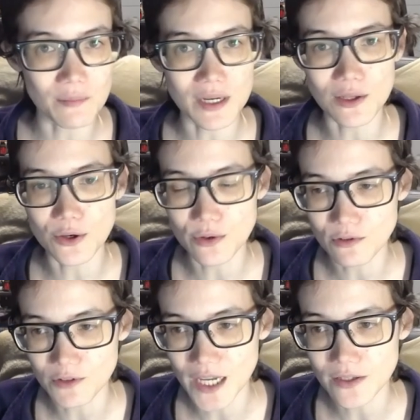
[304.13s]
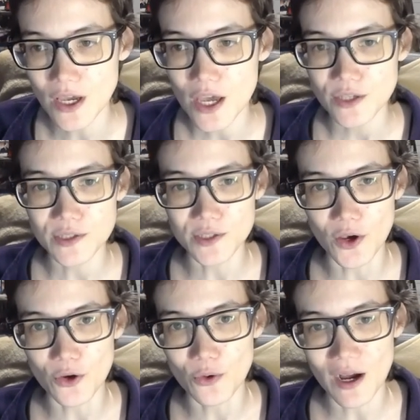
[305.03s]
my local vet,
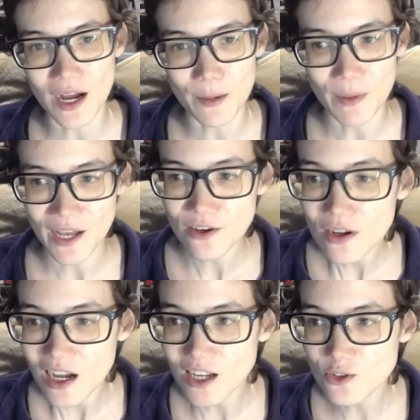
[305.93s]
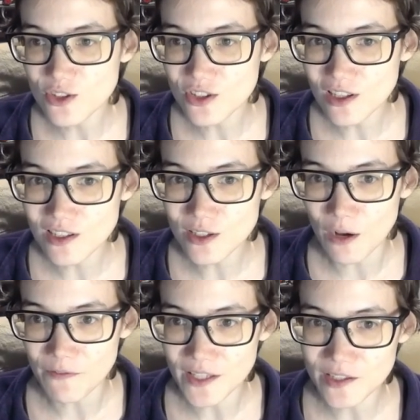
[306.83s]
so I got $100
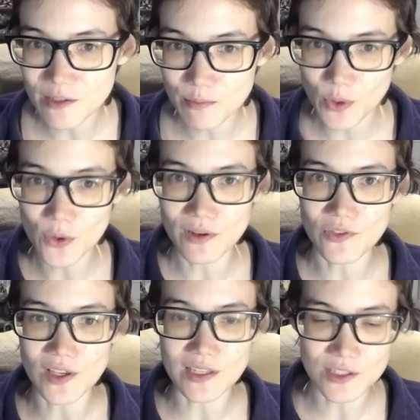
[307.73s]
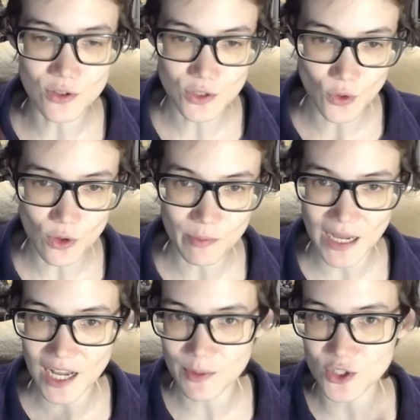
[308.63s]
off. That's the important thing. Let's not talk
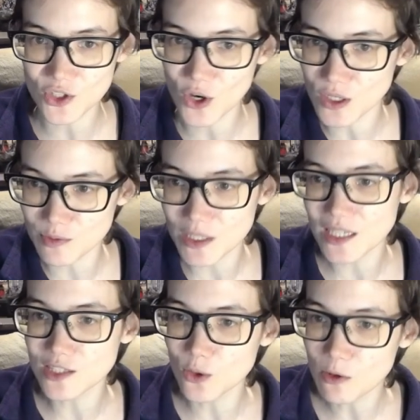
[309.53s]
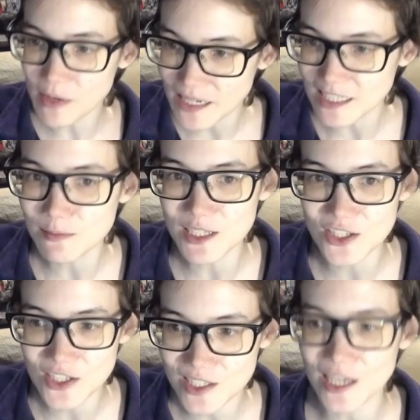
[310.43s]
about how much it cost me. Let's talk about how much
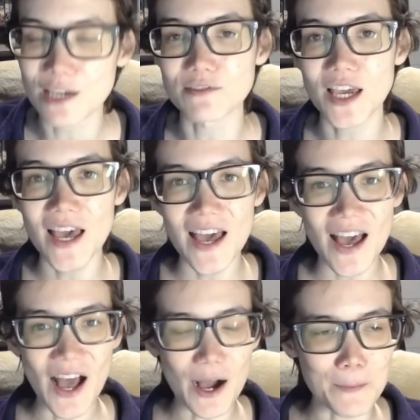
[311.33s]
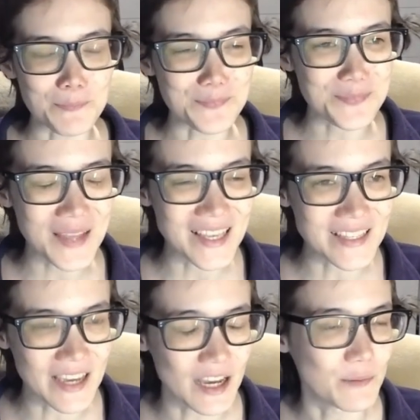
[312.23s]
I saved.
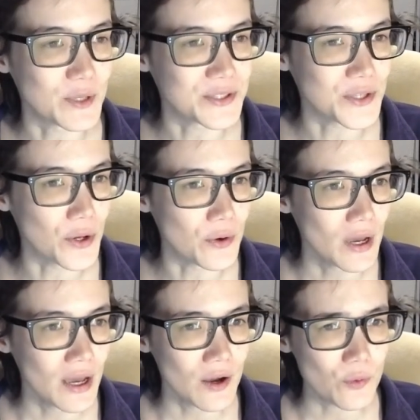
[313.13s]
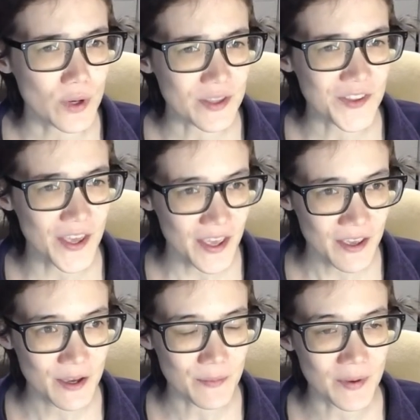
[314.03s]
Yeah, but so with
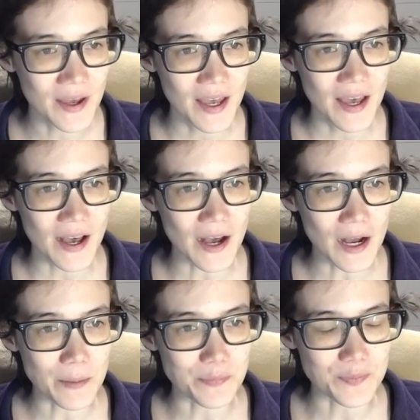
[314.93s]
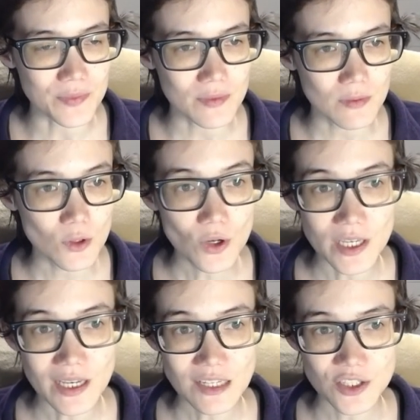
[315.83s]
him, no,
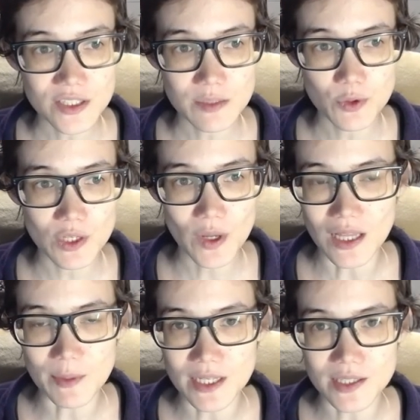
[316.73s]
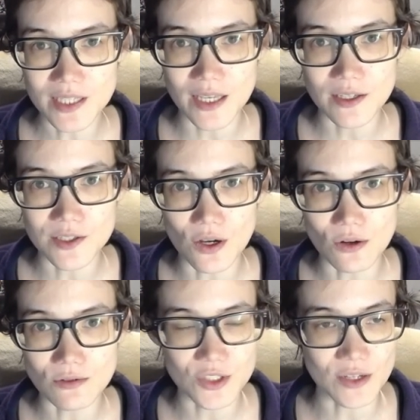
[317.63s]
he actually did pretty well. I mean, he's 10 years
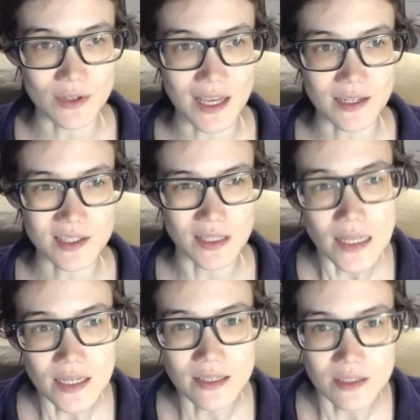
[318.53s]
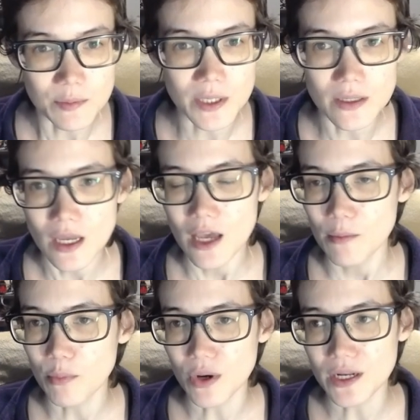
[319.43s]
old. General anesthetic is a bit,
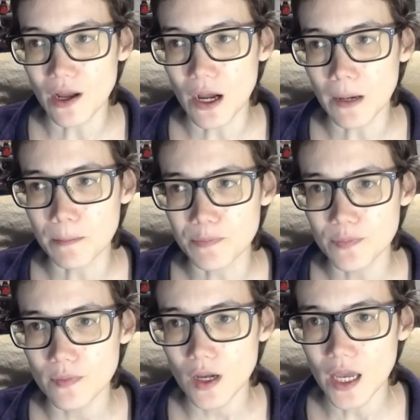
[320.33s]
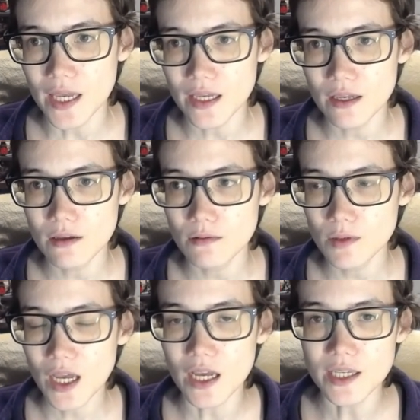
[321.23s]
but he
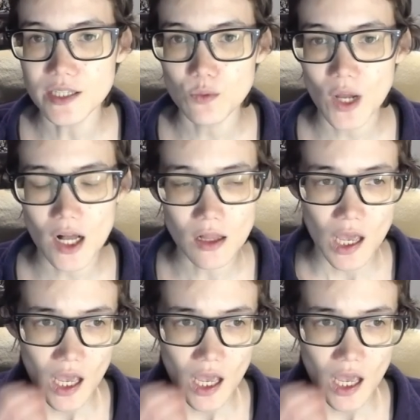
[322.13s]
did well.